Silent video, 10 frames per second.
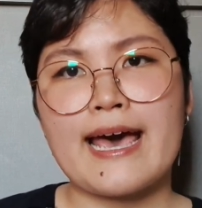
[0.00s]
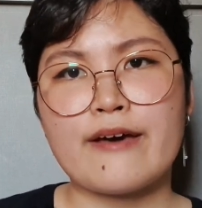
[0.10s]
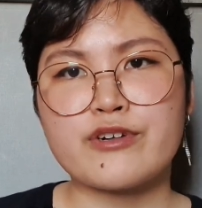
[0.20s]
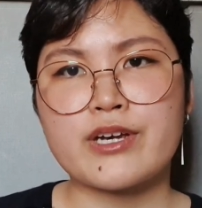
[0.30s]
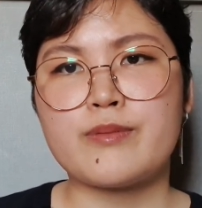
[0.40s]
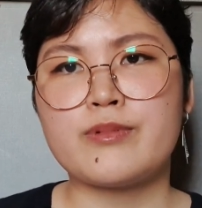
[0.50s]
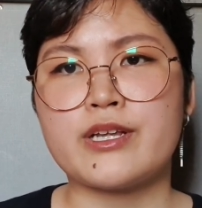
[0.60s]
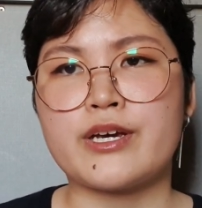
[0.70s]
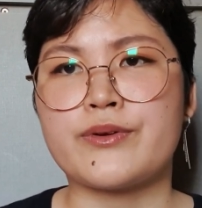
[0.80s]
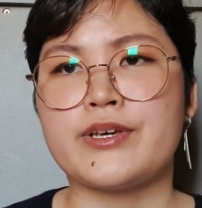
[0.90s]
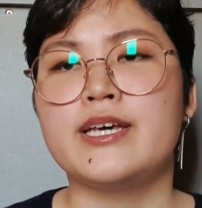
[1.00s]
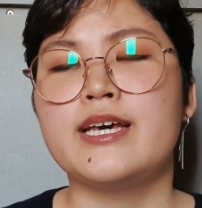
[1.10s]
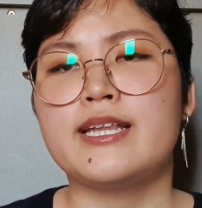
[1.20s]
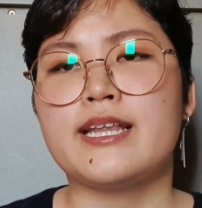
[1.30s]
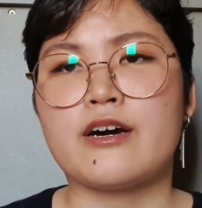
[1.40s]
and vocabulary,
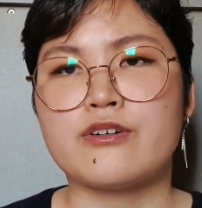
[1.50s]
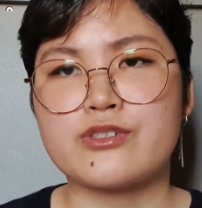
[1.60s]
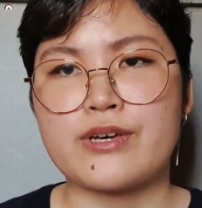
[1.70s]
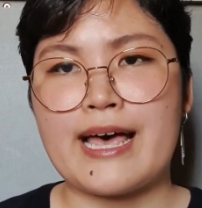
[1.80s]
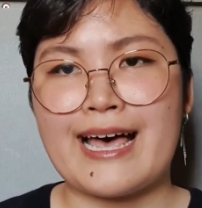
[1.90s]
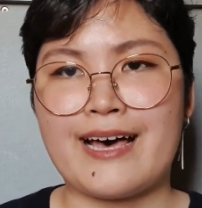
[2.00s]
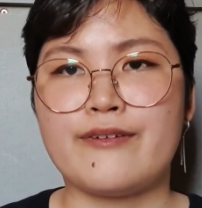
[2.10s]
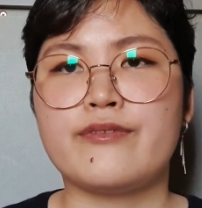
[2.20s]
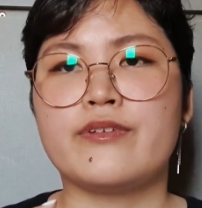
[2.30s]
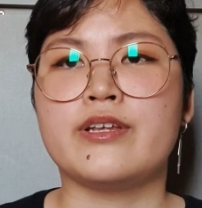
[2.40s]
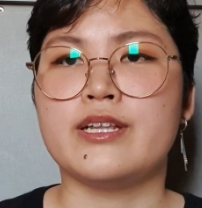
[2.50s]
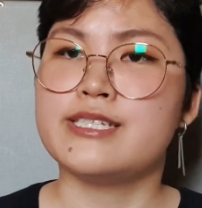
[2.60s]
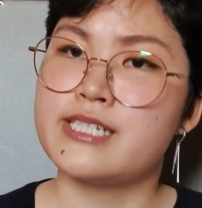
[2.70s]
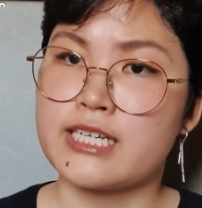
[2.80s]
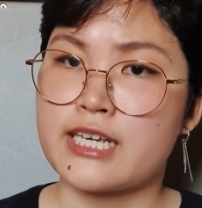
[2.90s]
they also have the
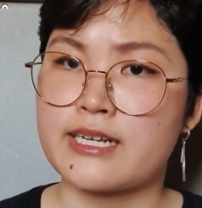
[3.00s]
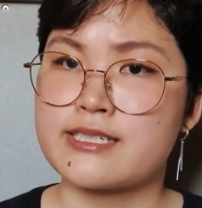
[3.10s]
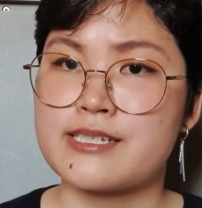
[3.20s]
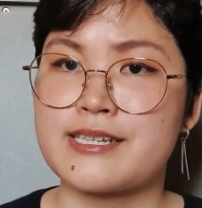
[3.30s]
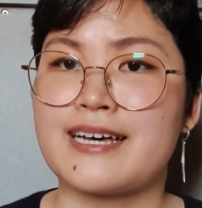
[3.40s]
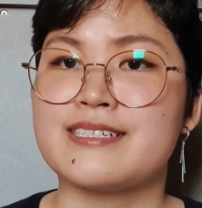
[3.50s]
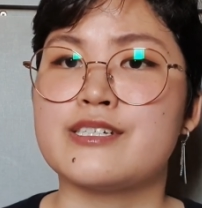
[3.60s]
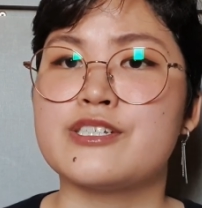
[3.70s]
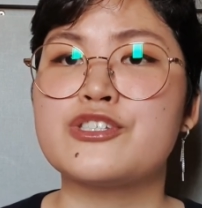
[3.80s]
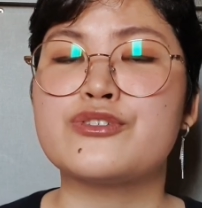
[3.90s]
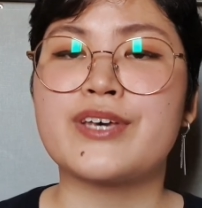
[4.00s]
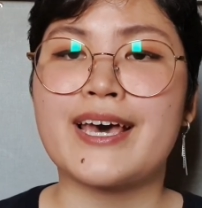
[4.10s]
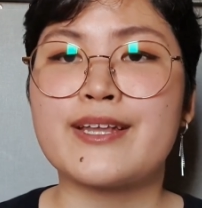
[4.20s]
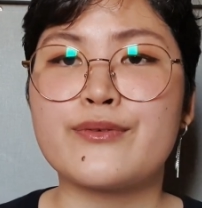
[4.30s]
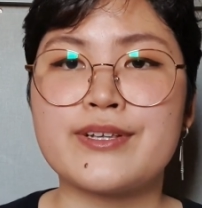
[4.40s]
listening exercises
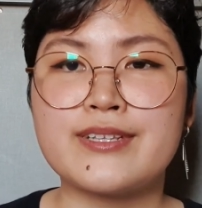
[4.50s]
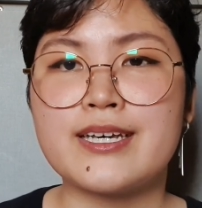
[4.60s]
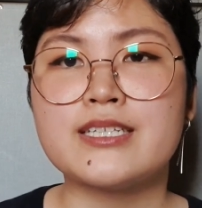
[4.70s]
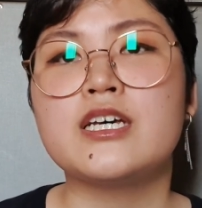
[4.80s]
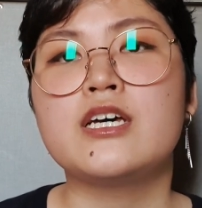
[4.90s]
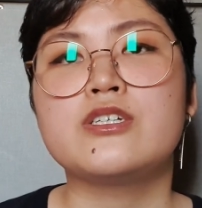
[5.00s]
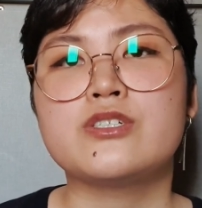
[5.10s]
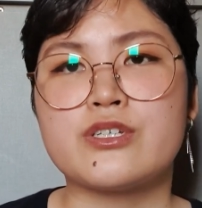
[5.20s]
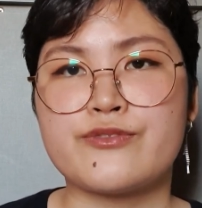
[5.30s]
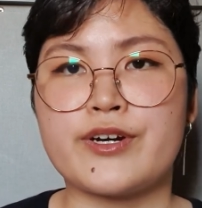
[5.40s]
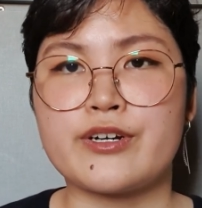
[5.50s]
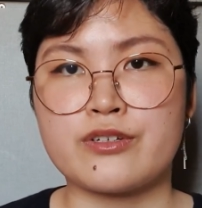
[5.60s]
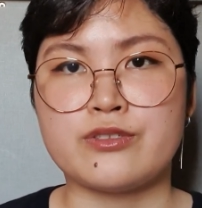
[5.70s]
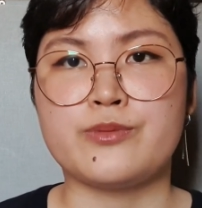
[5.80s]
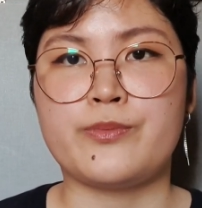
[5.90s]
together with it. So it's very
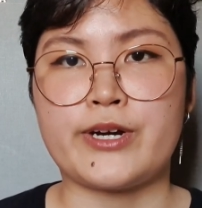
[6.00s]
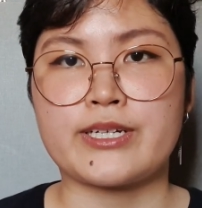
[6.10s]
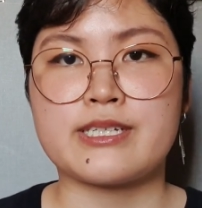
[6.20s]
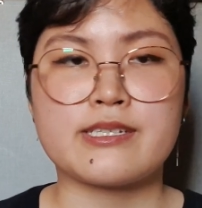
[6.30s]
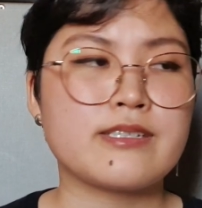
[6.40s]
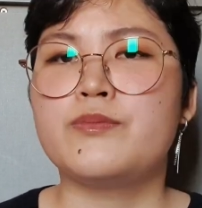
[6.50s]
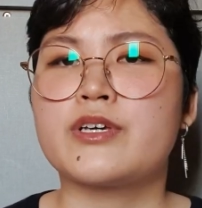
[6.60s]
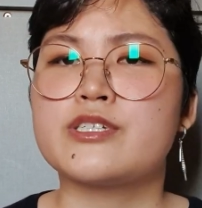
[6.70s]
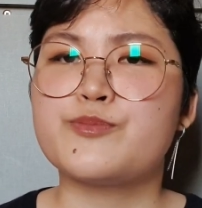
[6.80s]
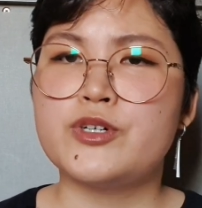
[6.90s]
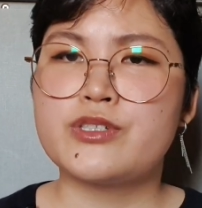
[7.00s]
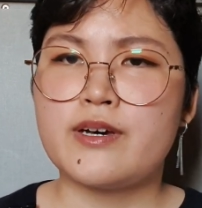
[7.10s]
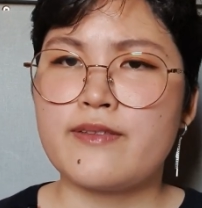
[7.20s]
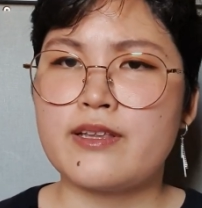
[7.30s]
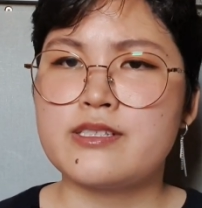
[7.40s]
good to practice, because most
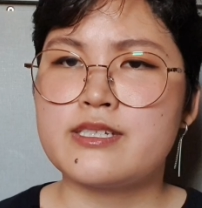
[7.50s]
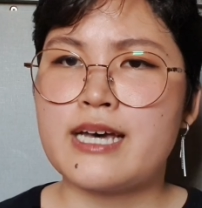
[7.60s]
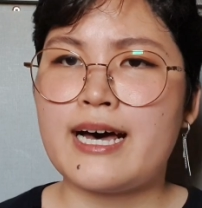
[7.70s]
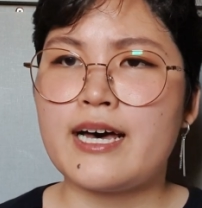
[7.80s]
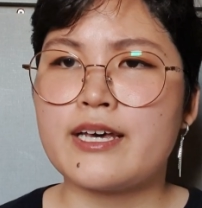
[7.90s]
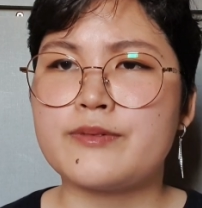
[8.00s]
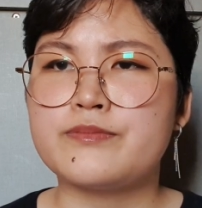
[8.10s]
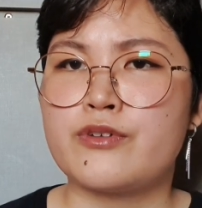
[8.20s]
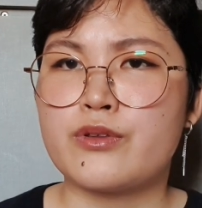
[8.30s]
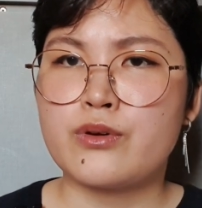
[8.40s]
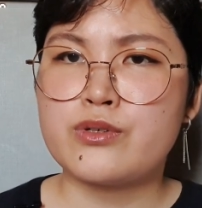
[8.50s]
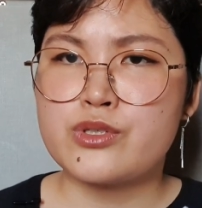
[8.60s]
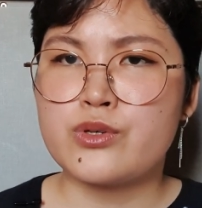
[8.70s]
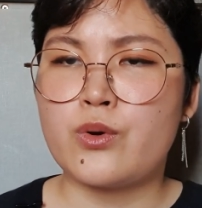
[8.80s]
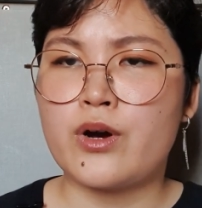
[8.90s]
of the time, for
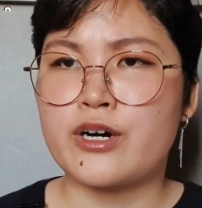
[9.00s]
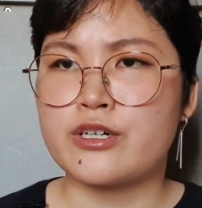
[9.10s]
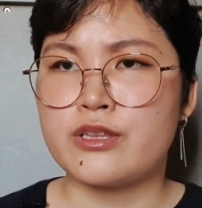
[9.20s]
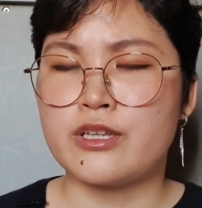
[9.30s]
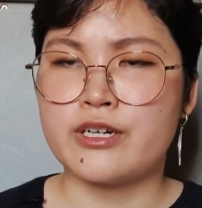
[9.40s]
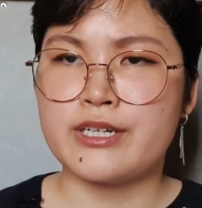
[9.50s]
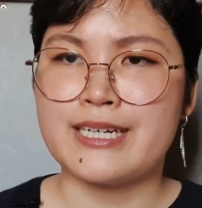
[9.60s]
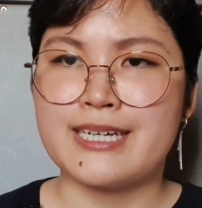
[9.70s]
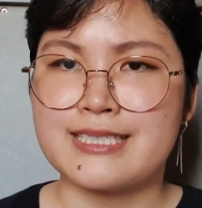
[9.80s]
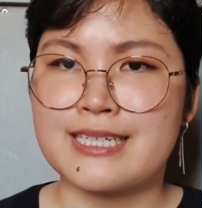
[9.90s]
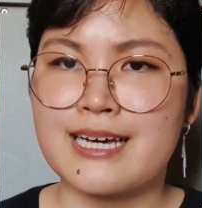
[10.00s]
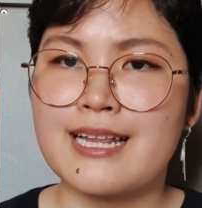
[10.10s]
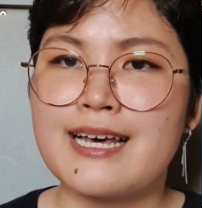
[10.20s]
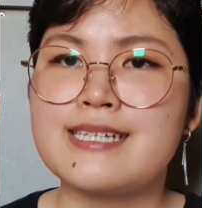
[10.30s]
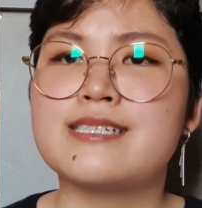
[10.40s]
those who are learning it in
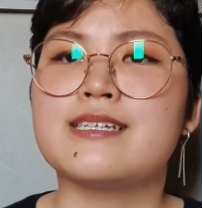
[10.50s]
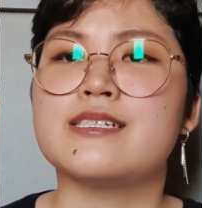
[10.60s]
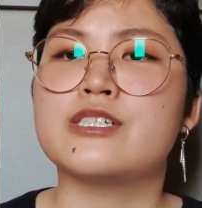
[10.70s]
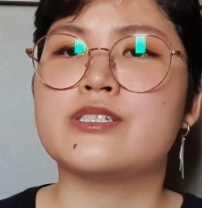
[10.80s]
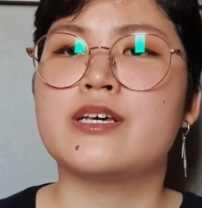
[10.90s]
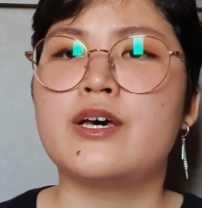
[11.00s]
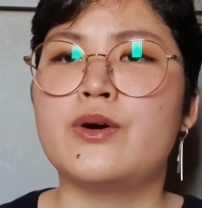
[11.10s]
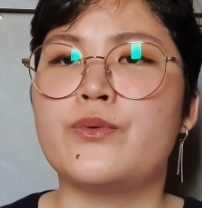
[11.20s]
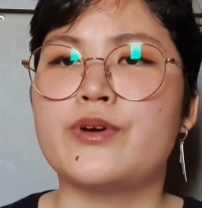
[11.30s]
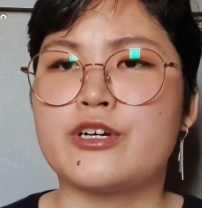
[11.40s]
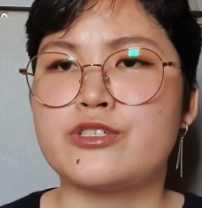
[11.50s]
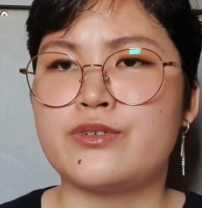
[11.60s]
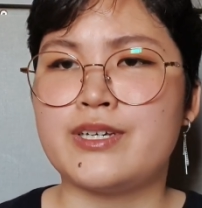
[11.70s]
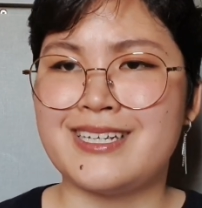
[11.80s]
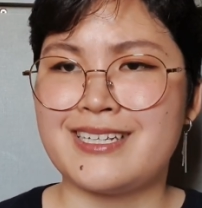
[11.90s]
classes, we are
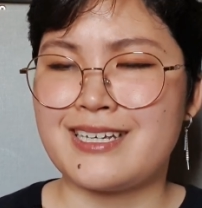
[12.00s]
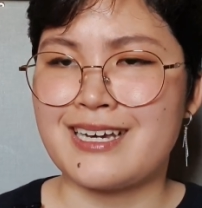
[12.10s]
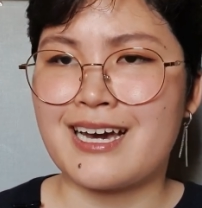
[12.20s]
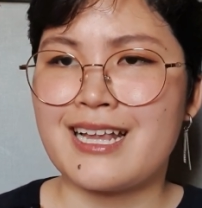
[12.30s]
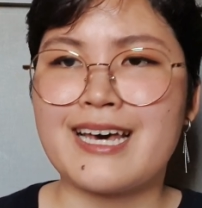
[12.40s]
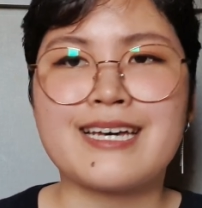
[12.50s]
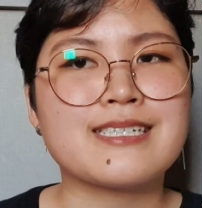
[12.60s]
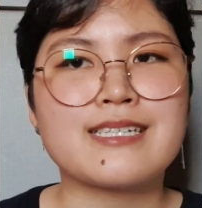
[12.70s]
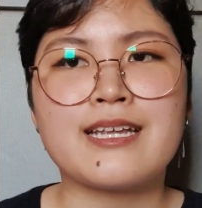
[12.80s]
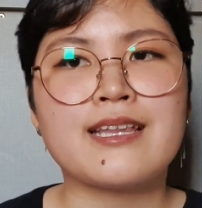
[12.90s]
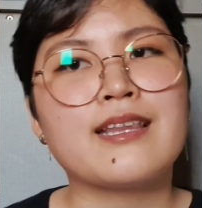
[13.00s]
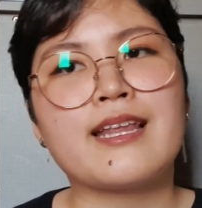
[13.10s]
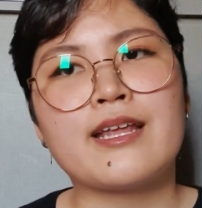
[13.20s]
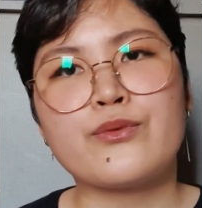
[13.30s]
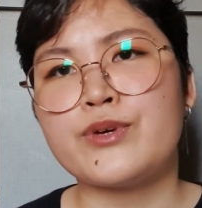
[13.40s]
doing it in class and
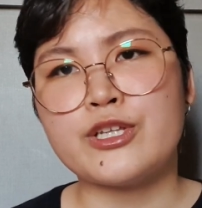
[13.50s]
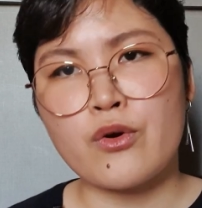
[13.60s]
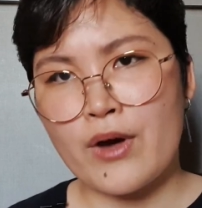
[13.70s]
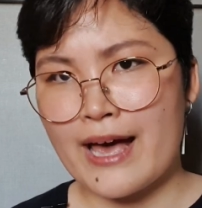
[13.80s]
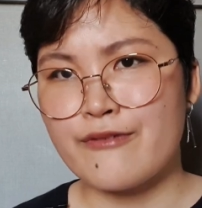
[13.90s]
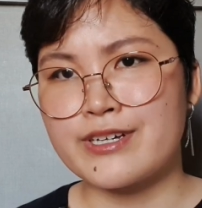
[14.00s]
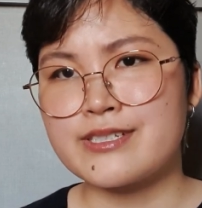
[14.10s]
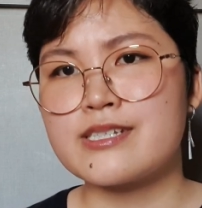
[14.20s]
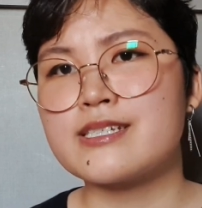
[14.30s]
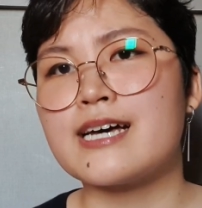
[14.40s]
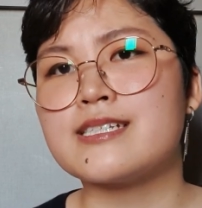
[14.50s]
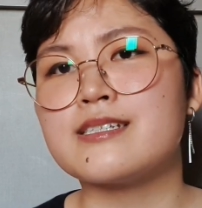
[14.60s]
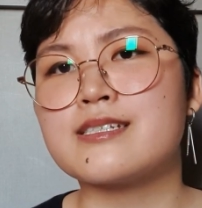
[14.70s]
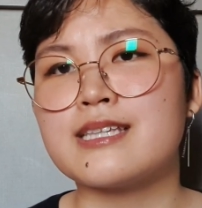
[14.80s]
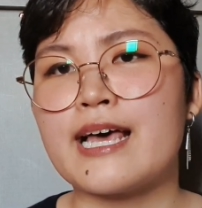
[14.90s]
then we don't have
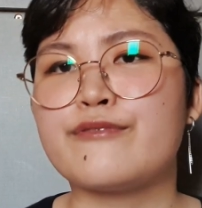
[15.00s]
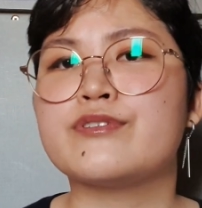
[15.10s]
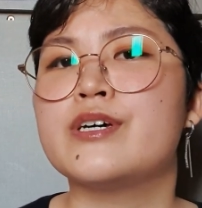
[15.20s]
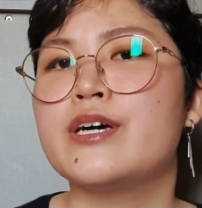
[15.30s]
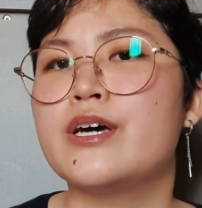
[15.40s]
exercises left